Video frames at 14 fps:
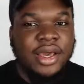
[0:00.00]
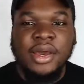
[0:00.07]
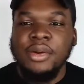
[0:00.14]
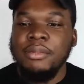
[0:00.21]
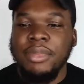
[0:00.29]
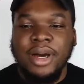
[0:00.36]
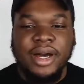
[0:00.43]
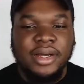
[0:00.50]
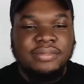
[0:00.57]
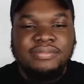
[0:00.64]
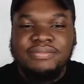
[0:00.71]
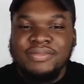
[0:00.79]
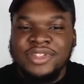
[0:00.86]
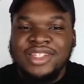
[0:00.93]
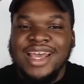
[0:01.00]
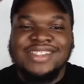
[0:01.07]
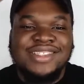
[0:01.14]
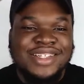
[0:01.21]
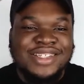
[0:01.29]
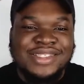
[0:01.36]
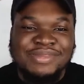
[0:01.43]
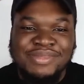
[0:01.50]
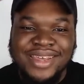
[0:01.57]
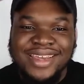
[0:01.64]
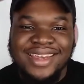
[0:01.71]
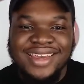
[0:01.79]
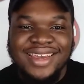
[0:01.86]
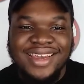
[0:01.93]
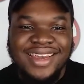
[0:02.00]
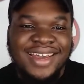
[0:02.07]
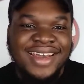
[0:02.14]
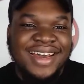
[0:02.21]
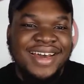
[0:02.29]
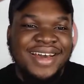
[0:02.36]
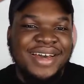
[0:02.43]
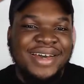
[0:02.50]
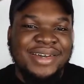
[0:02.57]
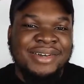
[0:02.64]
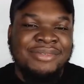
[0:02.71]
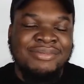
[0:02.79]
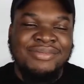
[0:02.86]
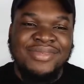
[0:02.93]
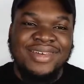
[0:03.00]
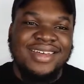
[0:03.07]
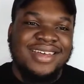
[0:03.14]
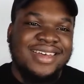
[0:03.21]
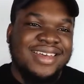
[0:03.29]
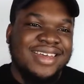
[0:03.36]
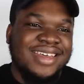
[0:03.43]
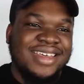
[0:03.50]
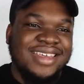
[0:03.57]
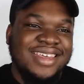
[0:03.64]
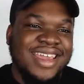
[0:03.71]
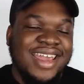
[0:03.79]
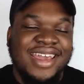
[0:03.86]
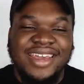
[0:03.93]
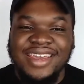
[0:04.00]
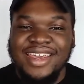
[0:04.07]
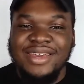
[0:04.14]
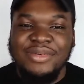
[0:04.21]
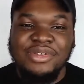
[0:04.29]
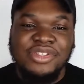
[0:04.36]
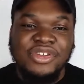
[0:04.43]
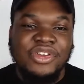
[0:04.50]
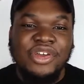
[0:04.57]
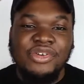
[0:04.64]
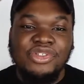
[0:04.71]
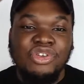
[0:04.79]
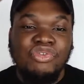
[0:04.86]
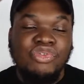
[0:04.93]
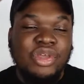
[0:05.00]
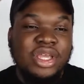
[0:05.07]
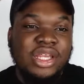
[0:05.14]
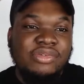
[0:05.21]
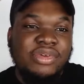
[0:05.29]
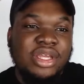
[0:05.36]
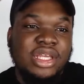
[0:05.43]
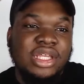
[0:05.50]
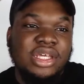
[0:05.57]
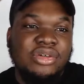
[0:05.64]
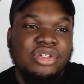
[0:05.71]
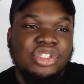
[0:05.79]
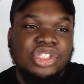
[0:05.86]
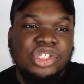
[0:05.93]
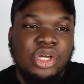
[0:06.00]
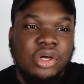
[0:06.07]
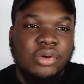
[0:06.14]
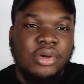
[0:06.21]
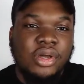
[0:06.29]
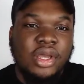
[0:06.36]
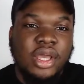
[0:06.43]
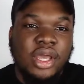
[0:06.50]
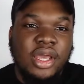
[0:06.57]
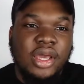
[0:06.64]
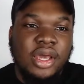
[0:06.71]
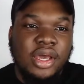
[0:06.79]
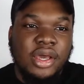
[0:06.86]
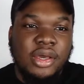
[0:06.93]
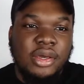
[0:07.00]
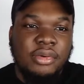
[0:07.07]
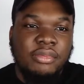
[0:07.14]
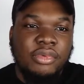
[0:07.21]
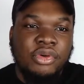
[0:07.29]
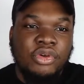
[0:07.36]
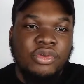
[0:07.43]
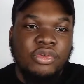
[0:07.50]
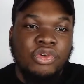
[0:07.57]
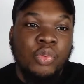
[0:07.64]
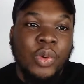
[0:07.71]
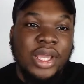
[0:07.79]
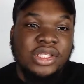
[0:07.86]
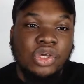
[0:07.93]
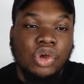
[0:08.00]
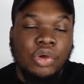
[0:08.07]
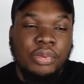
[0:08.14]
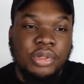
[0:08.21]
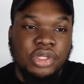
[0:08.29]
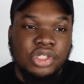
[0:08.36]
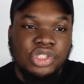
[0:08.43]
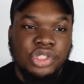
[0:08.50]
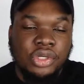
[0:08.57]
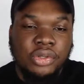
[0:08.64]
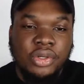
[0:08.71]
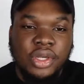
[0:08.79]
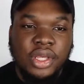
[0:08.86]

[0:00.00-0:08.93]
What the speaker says: but that's just me. It was a really, really good show. Good way to open the show.